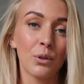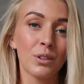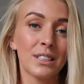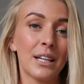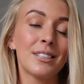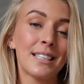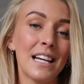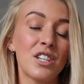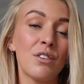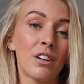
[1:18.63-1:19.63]
and also
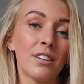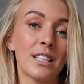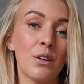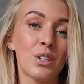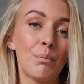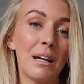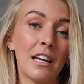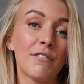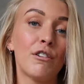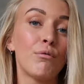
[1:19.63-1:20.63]
stay tuned on our social
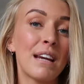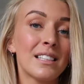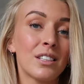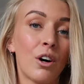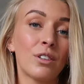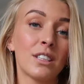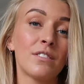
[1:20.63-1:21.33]
media for restocks